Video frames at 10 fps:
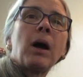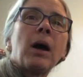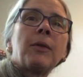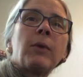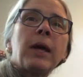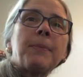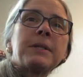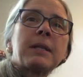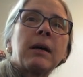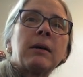On the way up the
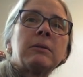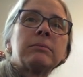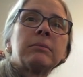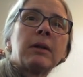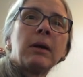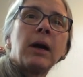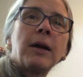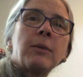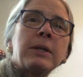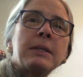scale,
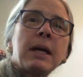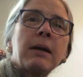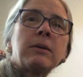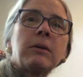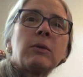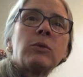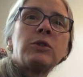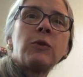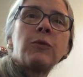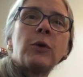on the way down, we'll
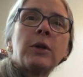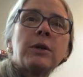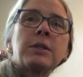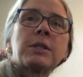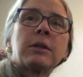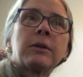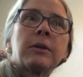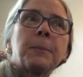do 4 notes slurred.